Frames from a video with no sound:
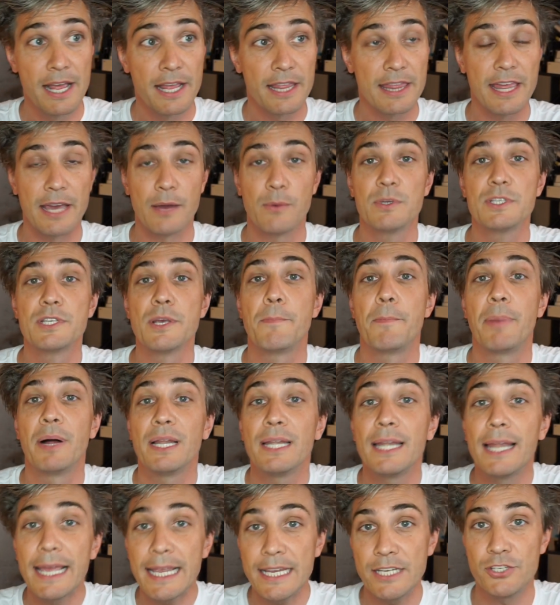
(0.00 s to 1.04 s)
There was a
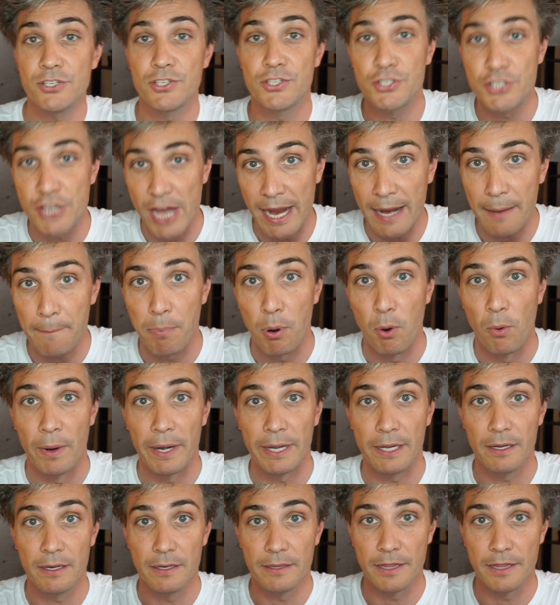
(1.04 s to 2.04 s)
police checkpoint